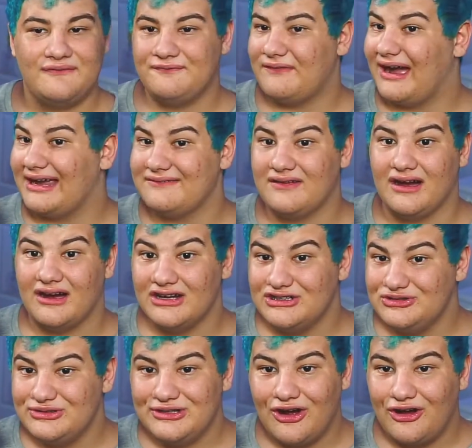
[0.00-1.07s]

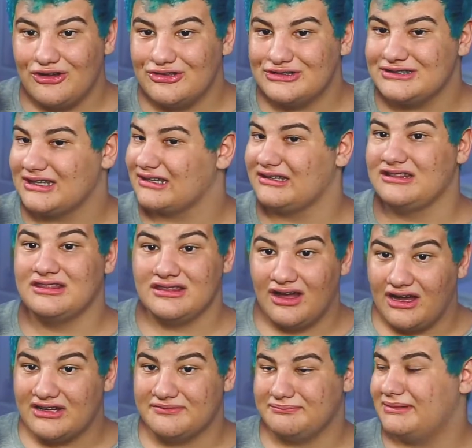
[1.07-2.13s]
$500, like a
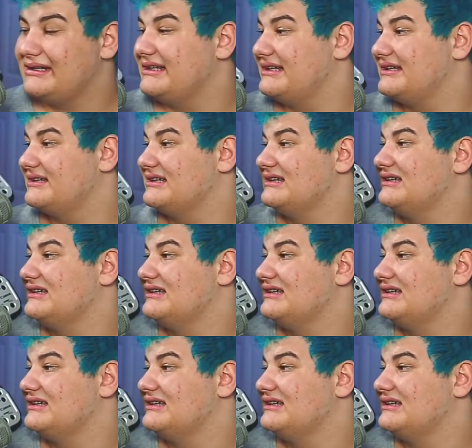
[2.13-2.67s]
lot of money.